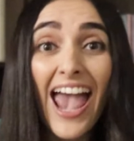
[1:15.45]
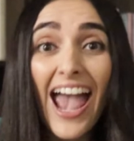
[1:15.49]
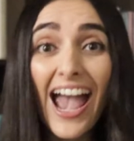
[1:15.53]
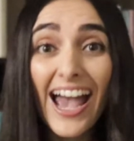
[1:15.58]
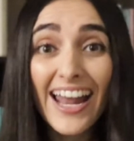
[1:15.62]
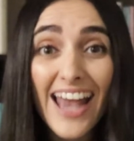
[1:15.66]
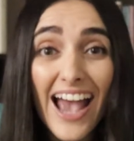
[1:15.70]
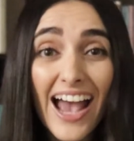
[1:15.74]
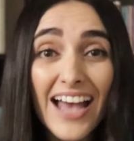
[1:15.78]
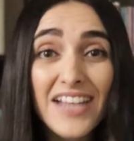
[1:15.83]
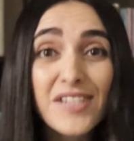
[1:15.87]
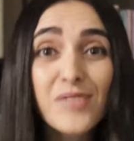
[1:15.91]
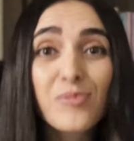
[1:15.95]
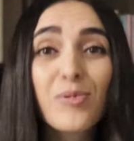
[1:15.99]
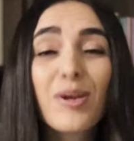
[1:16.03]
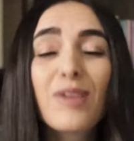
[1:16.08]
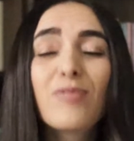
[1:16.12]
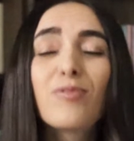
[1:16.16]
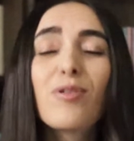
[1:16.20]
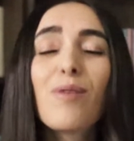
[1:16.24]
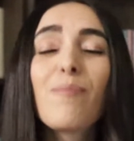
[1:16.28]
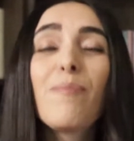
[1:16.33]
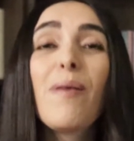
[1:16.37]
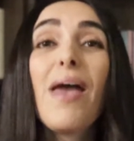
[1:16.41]
And as we
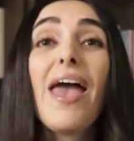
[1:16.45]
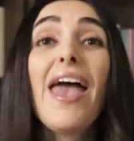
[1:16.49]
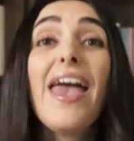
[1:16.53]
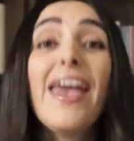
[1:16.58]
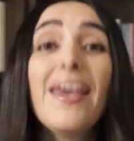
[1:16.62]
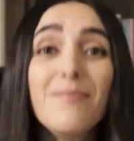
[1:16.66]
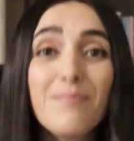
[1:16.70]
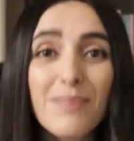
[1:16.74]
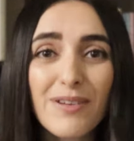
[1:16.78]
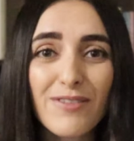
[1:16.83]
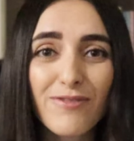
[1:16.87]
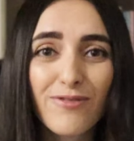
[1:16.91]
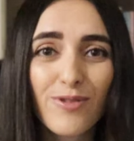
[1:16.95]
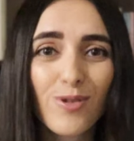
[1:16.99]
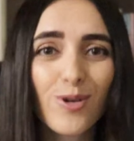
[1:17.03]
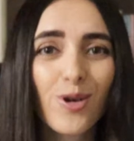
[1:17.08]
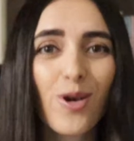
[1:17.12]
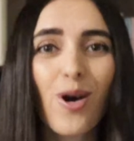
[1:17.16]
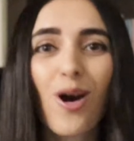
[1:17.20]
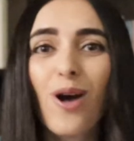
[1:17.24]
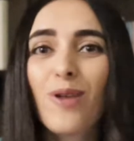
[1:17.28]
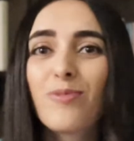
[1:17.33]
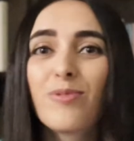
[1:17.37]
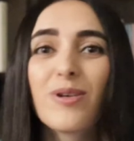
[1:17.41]
repent before
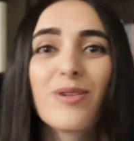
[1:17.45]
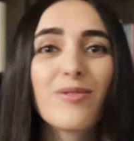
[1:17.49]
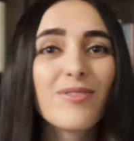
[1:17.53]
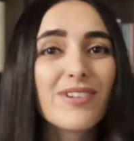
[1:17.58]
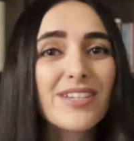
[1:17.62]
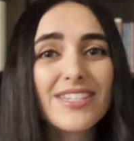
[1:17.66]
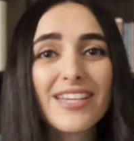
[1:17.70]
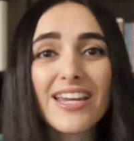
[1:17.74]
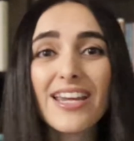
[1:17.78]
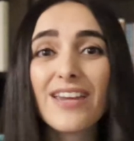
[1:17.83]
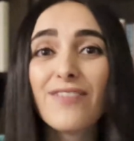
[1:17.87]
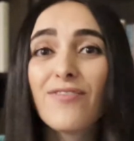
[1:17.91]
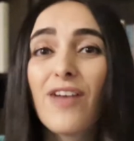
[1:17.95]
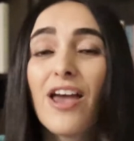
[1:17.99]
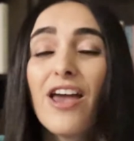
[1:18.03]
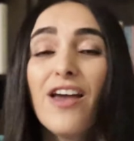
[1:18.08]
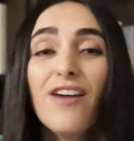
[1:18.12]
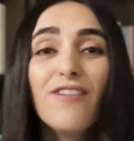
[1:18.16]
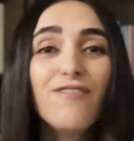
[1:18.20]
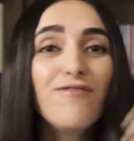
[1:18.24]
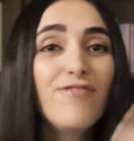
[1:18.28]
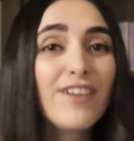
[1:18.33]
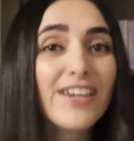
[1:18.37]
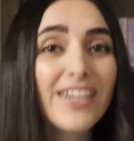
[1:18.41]
God, we receive
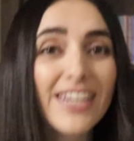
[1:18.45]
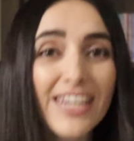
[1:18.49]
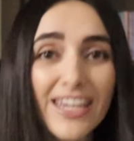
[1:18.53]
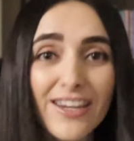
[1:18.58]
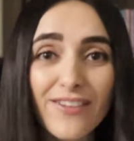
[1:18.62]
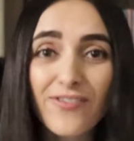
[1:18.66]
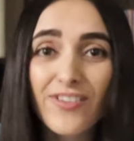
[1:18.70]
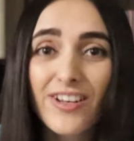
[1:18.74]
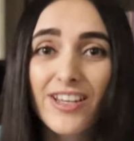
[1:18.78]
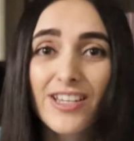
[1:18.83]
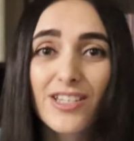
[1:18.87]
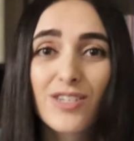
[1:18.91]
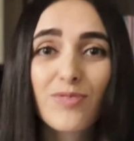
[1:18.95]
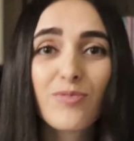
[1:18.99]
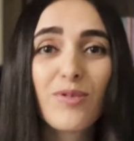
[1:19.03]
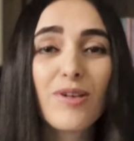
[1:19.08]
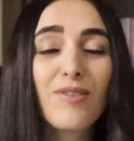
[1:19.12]
forgiveness,